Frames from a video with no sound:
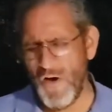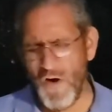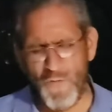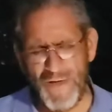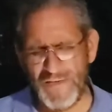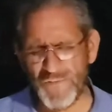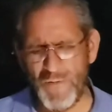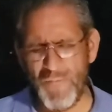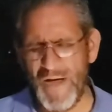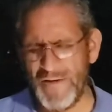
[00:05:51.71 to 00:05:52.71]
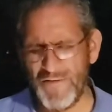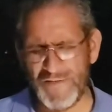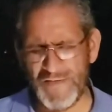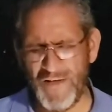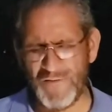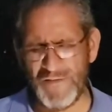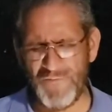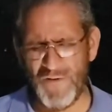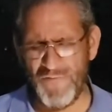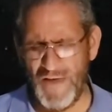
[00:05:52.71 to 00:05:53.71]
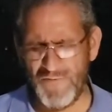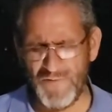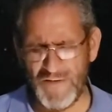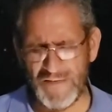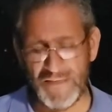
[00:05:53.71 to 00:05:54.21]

always remind ourselves of your faithfulness.